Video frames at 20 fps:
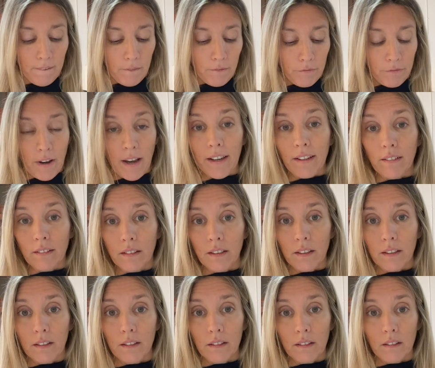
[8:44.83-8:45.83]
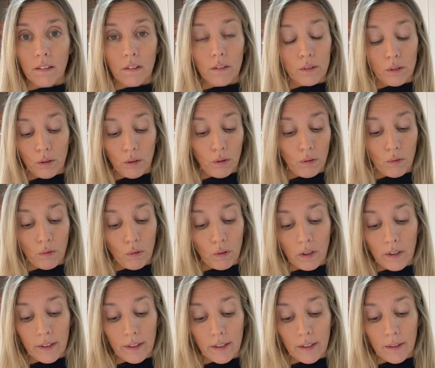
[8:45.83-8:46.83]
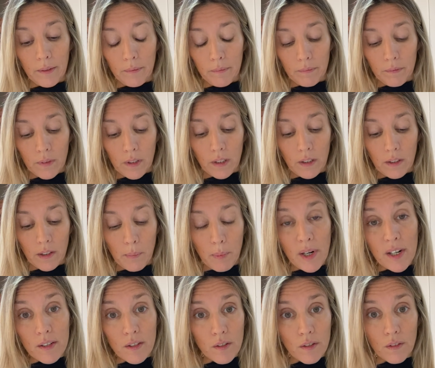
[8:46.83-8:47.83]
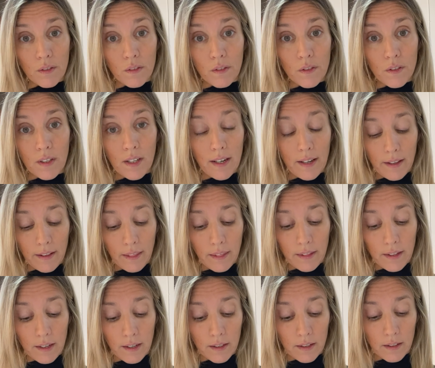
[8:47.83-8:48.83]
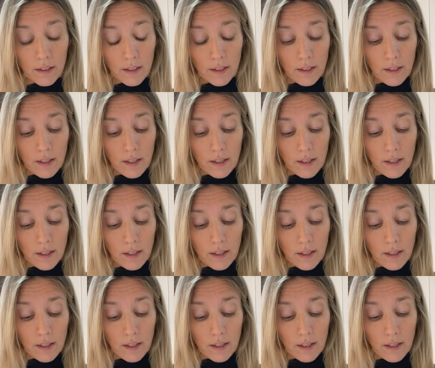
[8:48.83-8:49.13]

finding all the persons, the last thing,